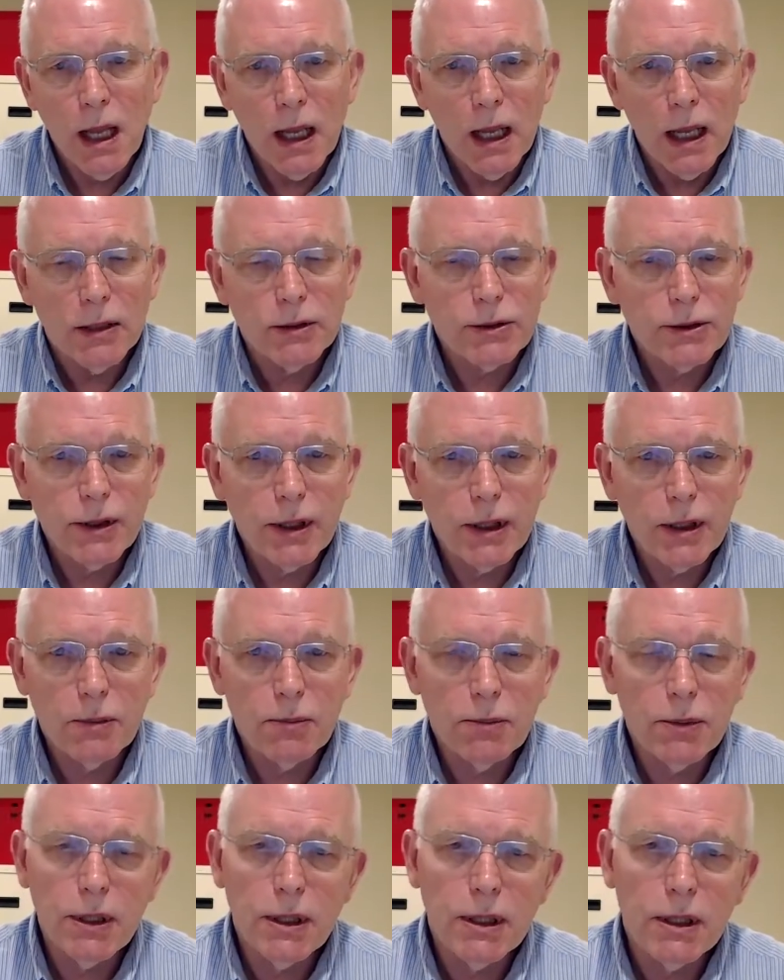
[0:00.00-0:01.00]
instead of
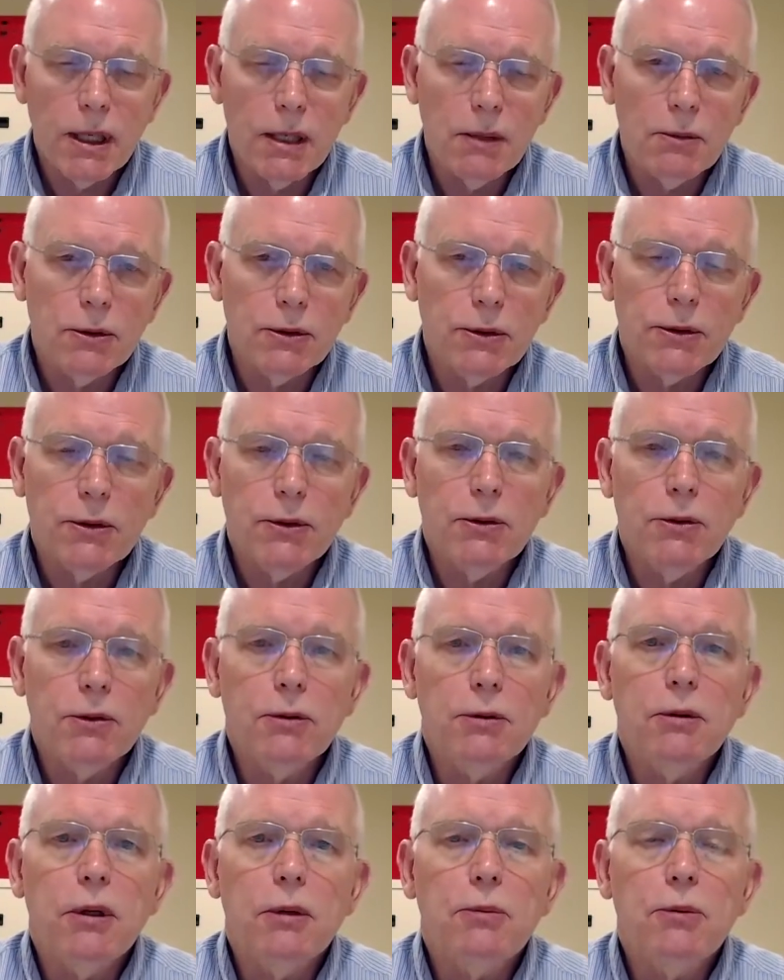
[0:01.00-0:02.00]
being able
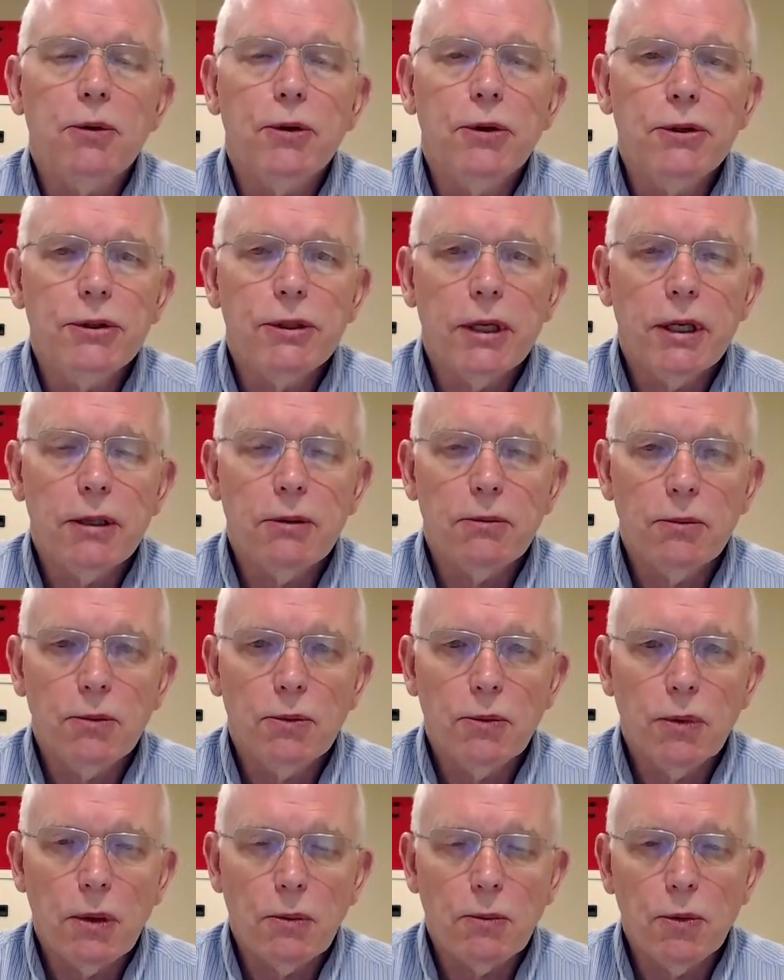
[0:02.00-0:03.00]
to appreciate
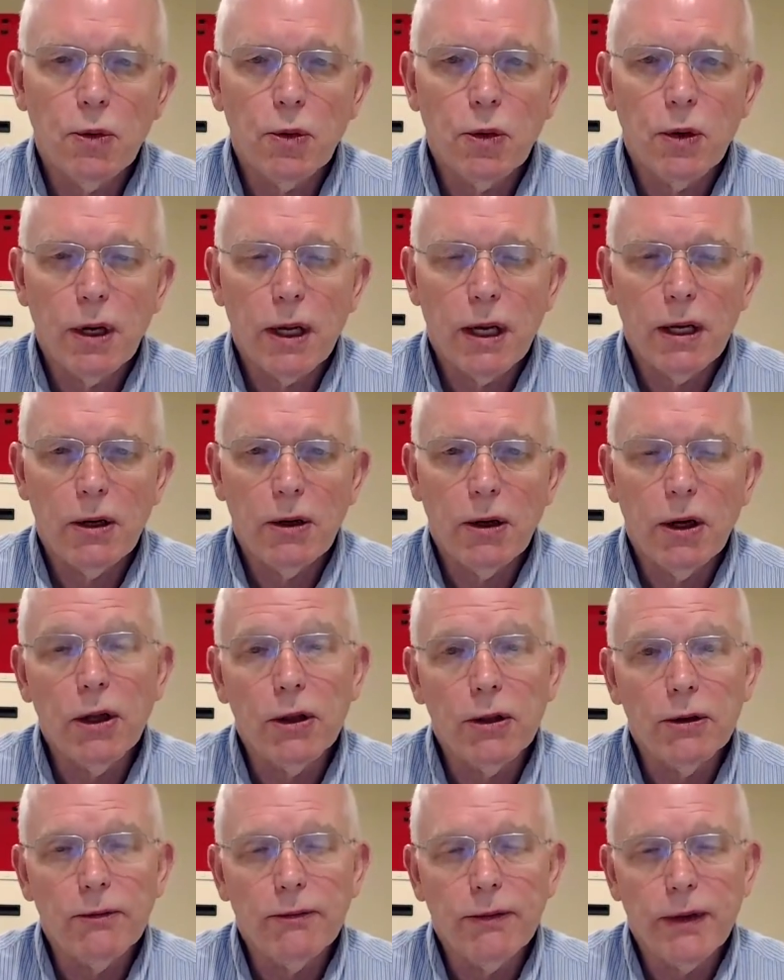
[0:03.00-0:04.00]
more how
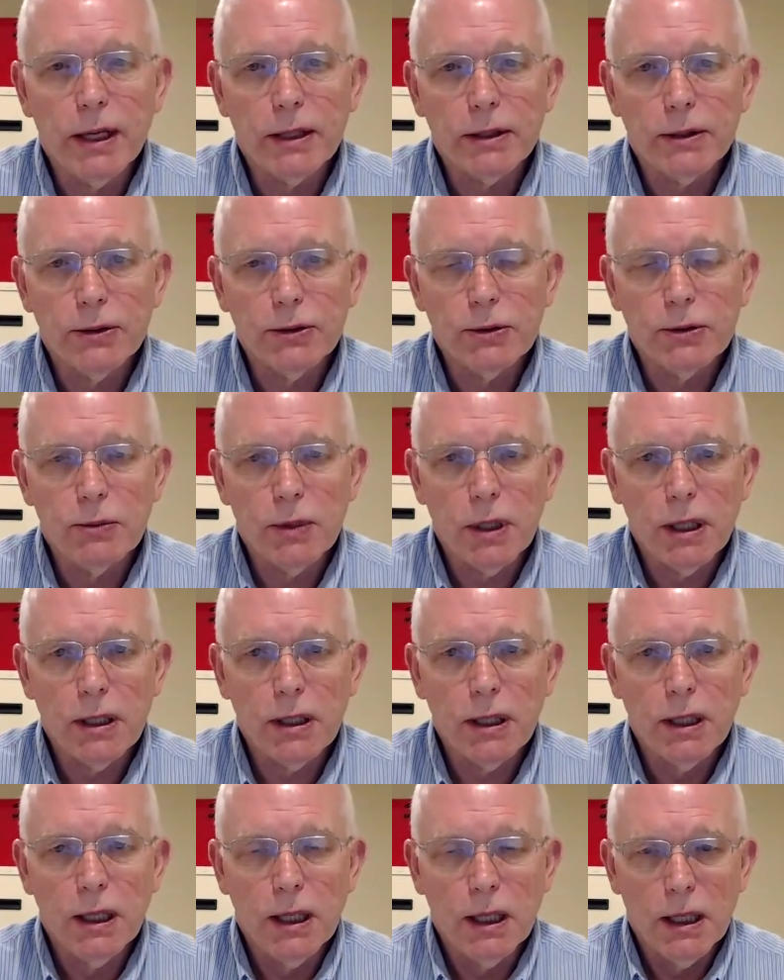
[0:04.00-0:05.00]
other factors might
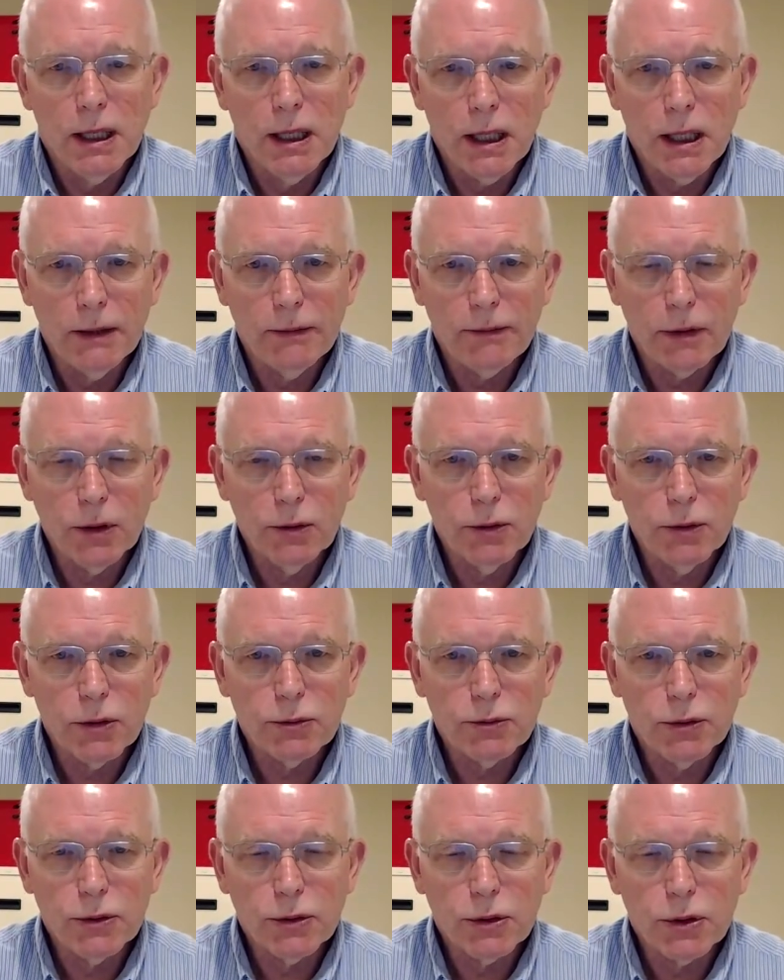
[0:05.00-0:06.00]
influence
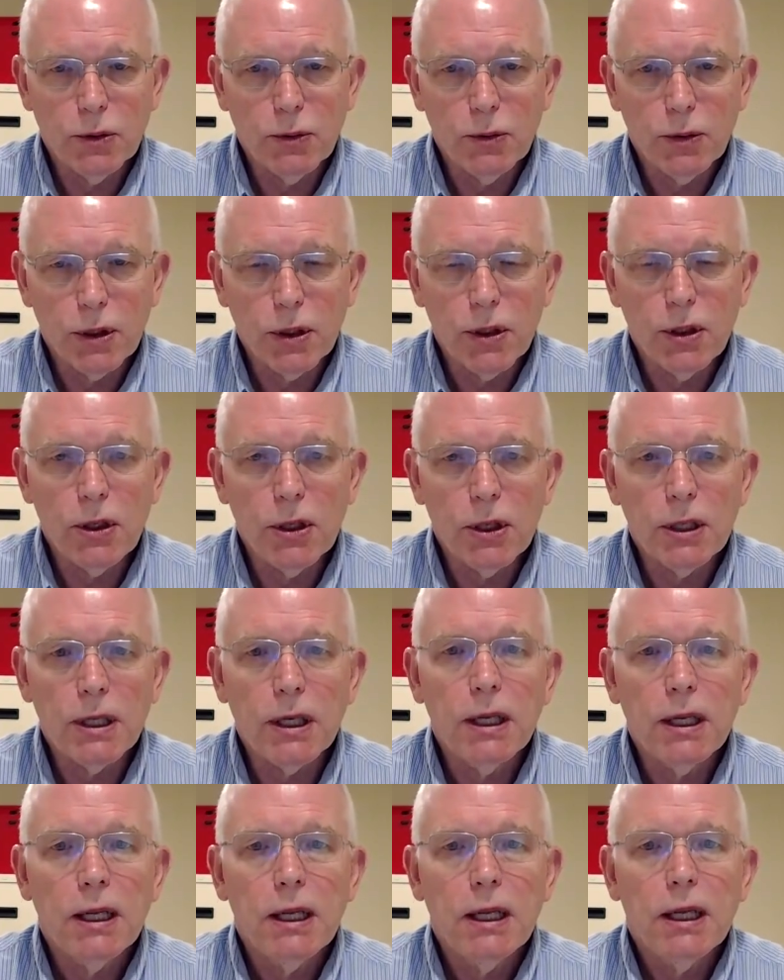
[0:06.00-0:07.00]
what's going on
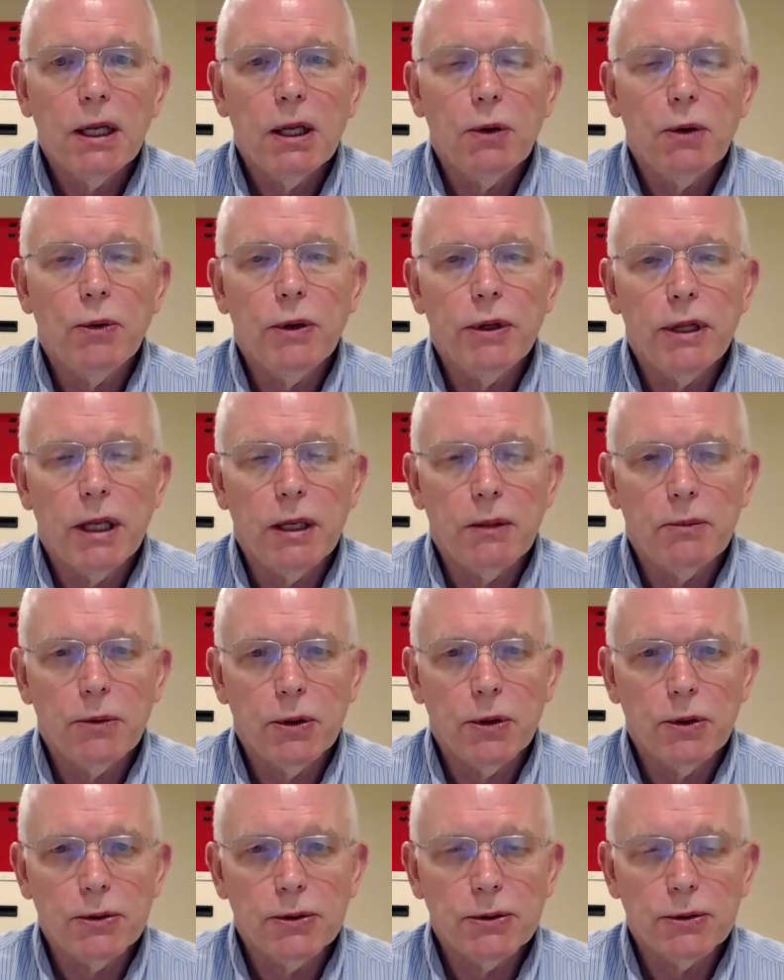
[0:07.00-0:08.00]
with that
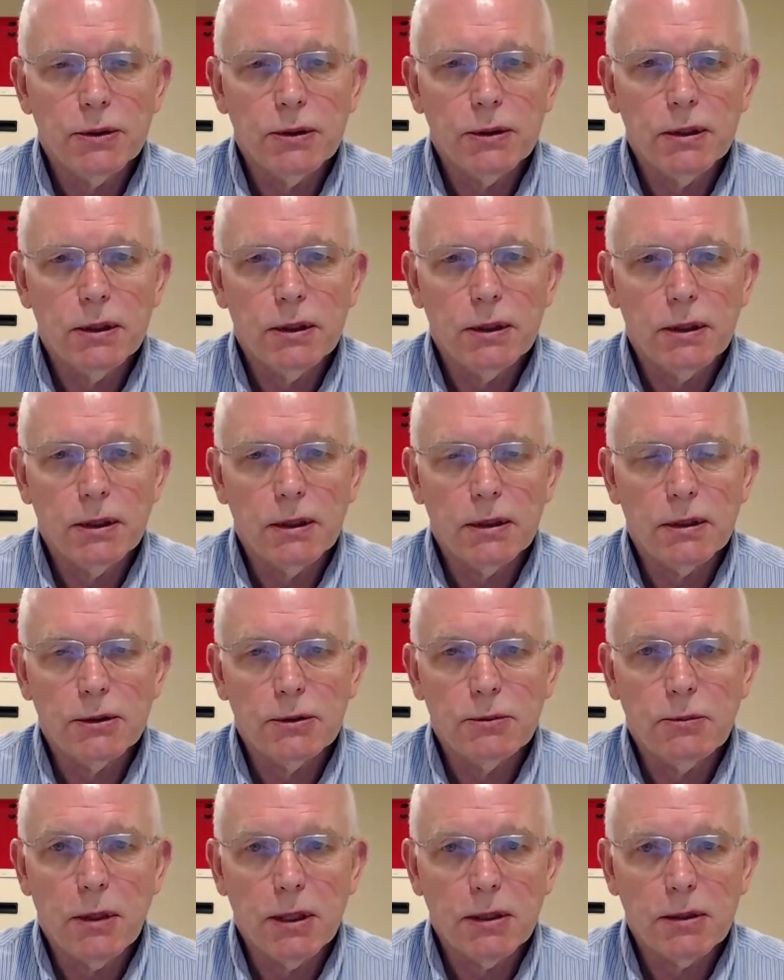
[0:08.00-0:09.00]
person,
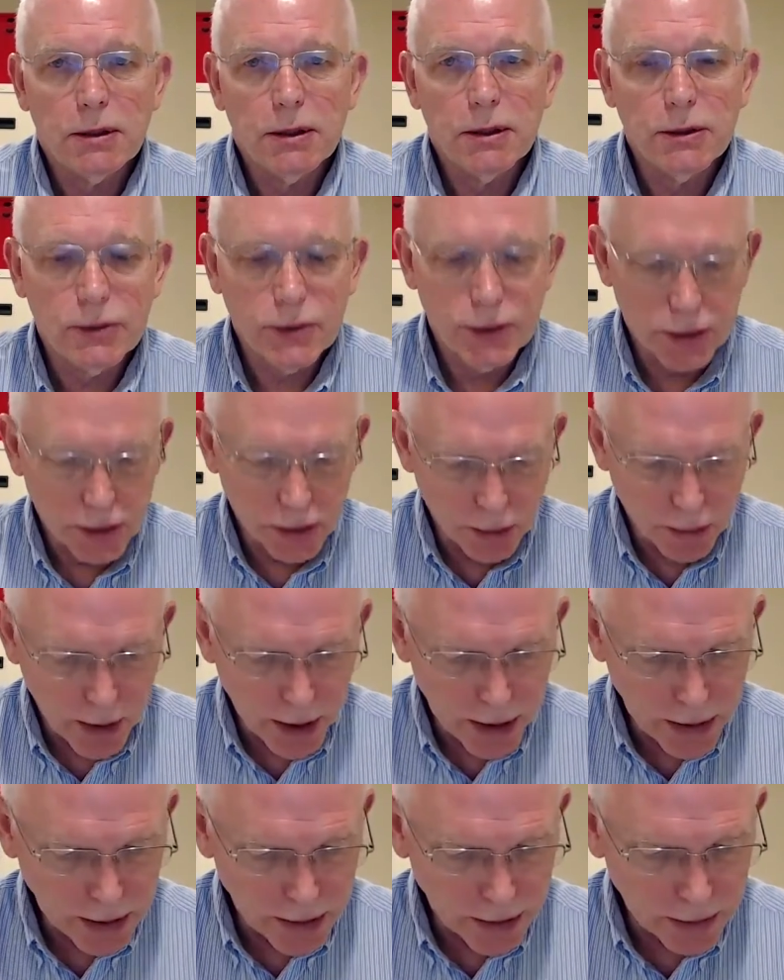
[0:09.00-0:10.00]
especially
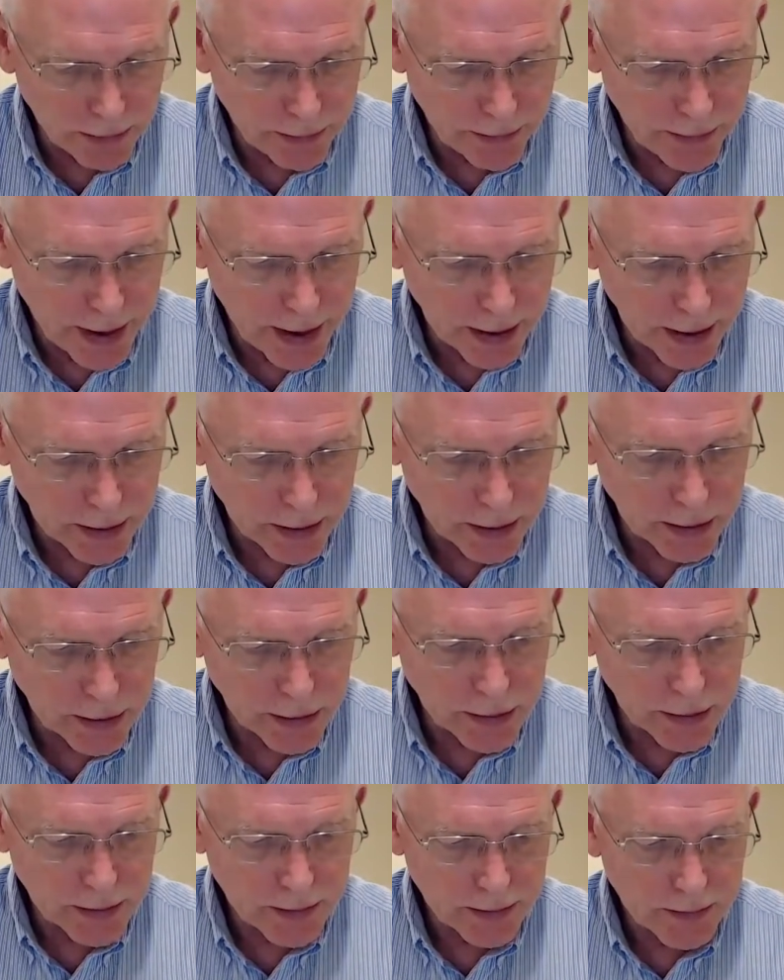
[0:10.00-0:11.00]
situational
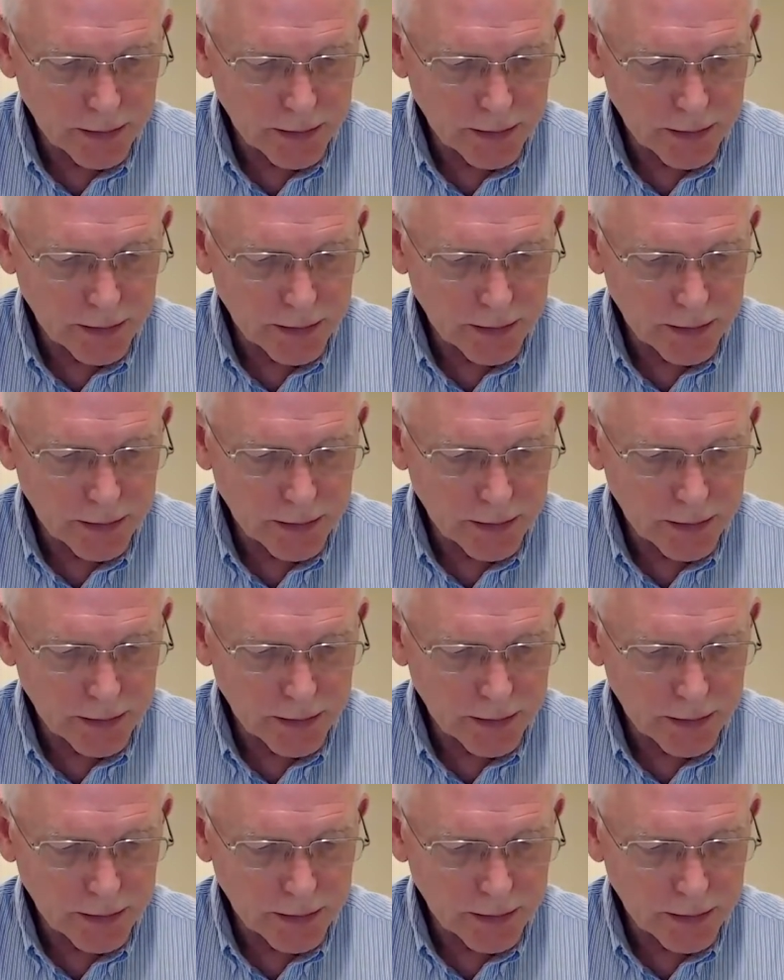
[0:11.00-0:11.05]
factors.